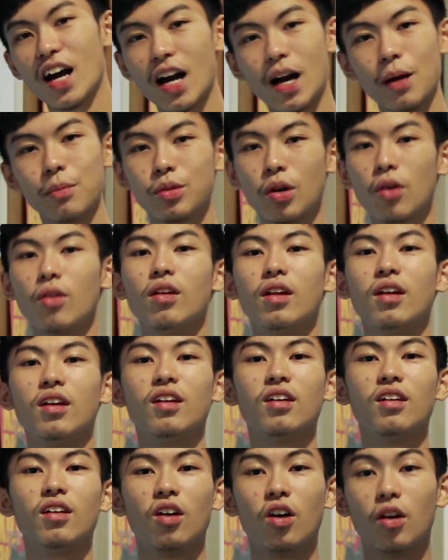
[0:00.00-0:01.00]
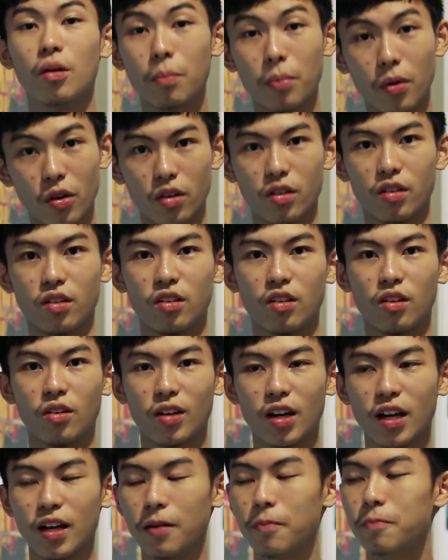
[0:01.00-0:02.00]
I'm totally on board,
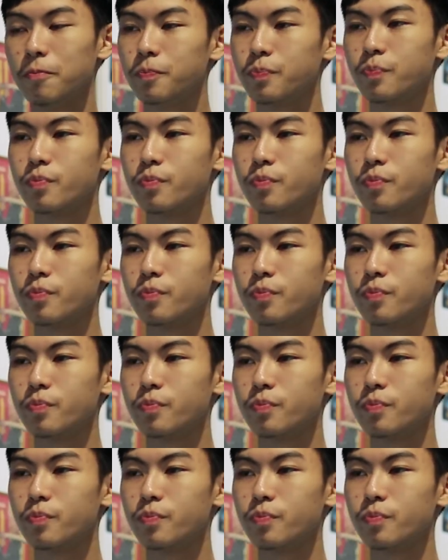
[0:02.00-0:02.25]
okay?